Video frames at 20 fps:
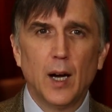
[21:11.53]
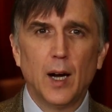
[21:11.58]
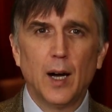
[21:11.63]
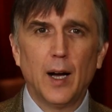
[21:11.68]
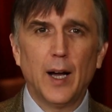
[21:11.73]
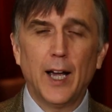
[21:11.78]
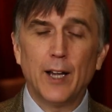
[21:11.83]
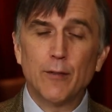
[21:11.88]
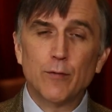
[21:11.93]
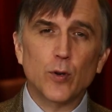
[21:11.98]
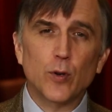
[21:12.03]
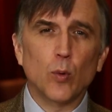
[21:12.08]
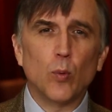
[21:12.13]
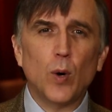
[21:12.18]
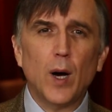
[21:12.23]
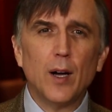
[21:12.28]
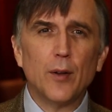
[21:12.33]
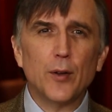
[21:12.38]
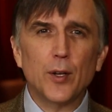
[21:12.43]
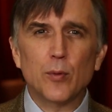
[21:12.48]
And for a
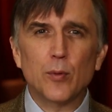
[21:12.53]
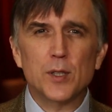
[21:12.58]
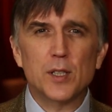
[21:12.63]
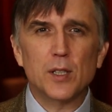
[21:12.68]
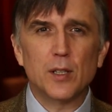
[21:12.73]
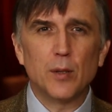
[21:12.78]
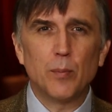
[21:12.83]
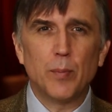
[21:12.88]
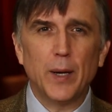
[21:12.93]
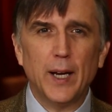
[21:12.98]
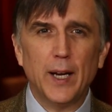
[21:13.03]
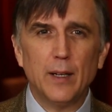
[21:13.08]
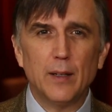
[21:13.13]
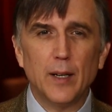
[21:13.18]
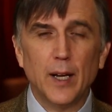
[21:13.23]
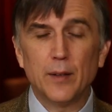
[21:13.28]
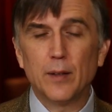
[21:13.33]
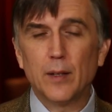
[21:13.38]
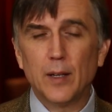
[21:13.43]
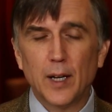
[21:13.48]
while there was a
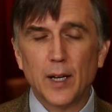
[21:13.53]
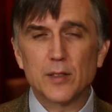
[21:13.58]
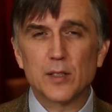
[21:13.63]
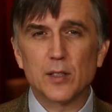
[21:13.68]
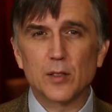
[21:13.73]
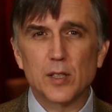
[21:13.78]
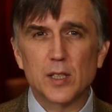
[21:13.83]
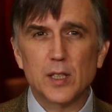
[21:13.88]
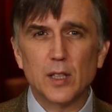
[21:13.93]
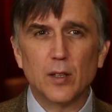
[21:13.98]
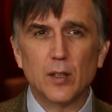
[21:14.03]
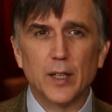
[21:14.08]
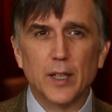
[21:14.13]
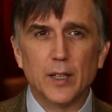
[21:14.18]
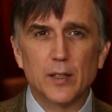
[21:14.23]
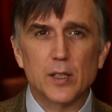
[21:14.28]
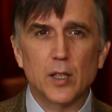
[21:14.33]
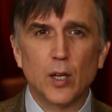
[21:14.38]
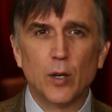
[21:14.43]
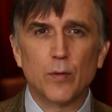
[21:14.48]
debate, and as there still
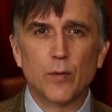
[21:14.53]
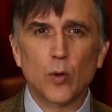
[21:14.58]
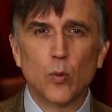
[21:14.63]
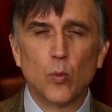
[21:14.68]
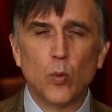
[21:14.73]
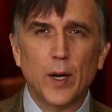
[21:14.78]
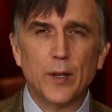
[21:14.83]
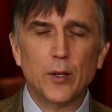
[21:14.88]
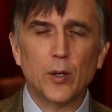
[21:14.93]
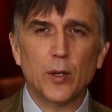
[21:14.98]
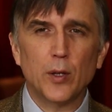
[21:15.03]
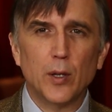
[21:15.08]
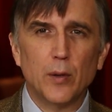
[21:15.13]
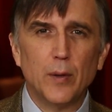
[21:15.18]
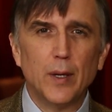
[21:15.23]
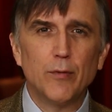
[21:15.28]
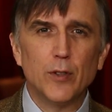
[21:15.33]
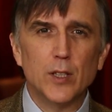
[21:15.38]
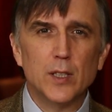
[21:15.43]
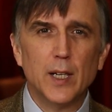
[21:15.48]
is, over whether
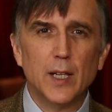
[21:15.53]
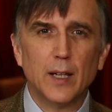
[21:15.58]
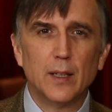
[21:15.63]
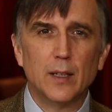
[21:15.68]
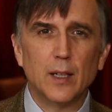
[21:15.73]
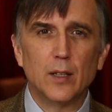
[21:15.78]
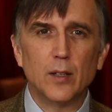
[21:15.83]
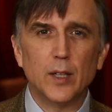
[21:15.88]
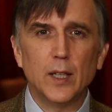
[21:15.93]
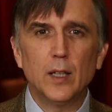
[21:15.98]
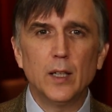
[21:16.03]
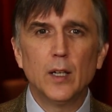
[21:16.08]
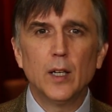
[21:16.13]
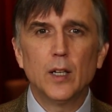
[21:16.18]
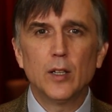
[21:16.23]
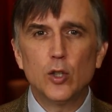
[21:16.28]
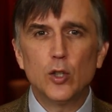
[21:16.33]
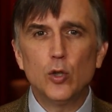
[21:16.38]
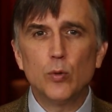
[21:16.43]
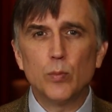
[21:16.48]
they're even technically
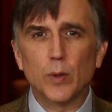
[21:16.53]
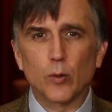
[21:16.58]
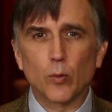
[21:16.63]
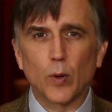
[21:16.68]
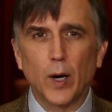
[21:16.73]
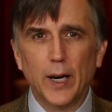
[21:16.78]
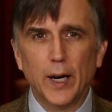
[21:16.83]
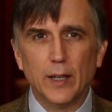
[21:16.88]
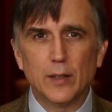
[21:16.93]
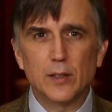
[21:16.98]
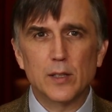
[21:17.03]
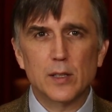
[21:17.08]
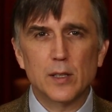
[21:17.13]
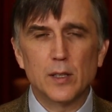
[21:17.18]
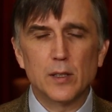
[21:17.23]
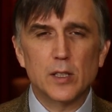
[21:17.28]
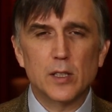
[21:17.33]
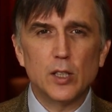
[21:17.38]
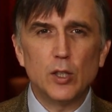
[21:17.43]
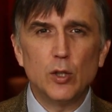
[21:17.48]
human rights,
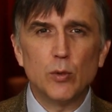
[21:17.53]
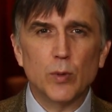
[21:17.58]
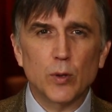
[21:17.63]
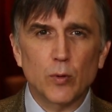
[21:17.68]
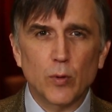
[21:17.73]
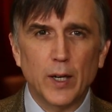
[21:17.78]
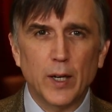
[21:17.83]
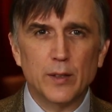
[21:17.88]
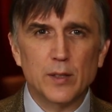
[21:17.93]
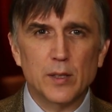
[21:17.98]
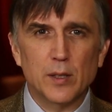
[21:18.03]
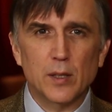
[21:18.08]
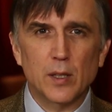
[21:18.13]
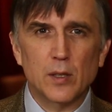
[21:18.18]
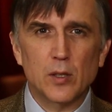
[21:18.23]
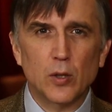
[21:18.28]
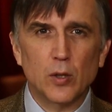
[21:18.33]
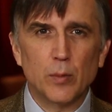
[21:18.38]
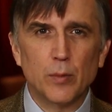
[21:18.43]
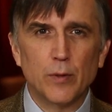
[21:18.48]
since human rights is
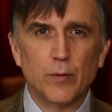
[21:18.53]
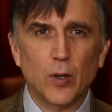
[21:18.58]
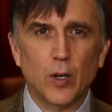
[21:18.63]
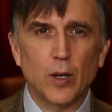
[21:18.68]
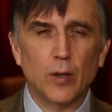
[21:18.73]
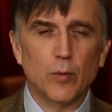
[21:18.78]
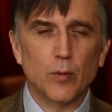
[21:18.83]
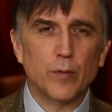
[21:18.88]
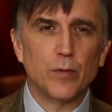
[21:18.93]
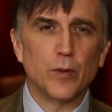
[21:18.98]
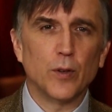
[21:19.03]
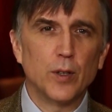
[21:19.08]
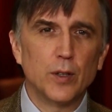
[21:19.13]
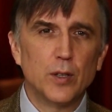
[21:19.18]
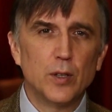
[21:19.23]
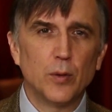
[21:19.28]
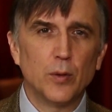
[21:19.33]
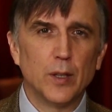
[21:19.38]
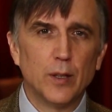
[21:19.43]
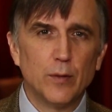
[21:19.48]
a term of art
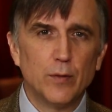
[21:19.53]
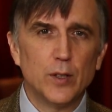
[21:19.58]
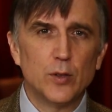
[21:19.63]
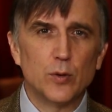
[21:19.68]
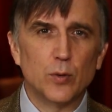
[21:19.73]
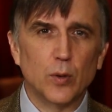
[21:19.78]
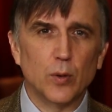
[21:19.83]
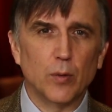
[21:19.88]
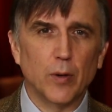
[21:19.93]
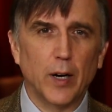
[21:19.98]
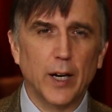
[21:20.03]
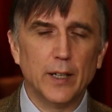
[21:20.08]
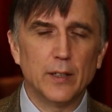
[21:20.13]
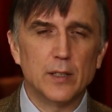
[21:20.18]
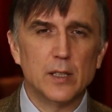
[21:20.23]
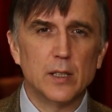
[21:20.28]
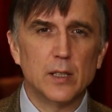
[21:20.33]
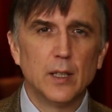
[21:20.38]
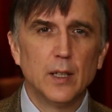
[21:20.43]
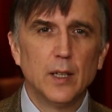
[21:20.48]
referring to individual
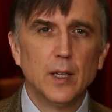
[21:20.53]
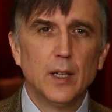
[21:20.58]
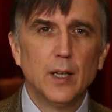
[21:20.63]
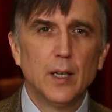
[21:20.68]
rights.